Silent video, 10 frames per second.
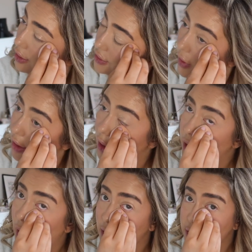as
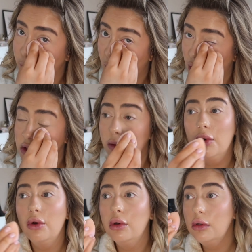quickly as
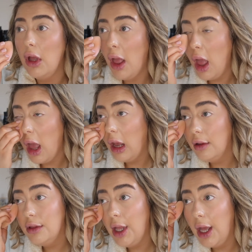possible.
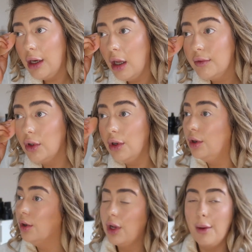And then I've
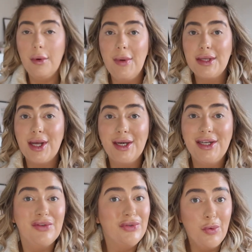got a couple of bits that I
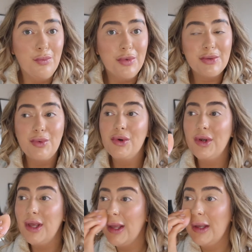need to film this
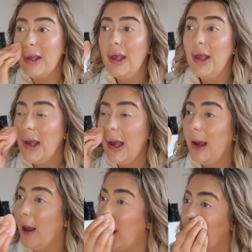morning,
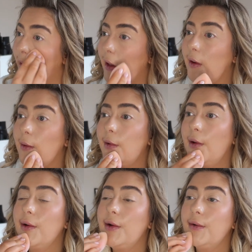and then I'm
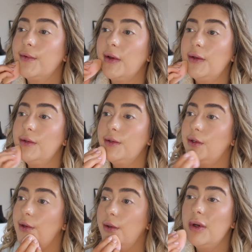going off
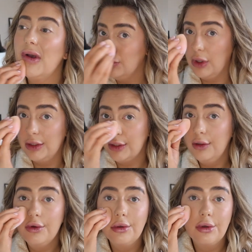into Central
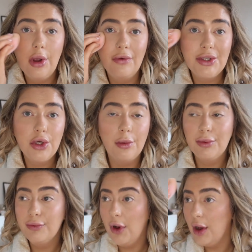London coffee shop
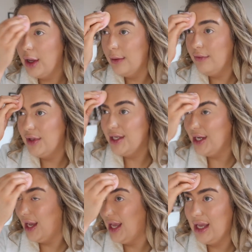vibe for the
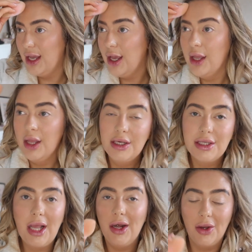day
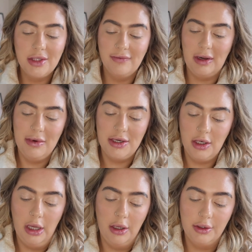to get loads of admin
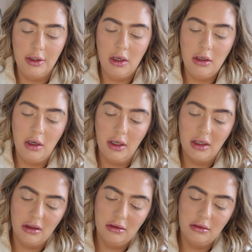done. Like,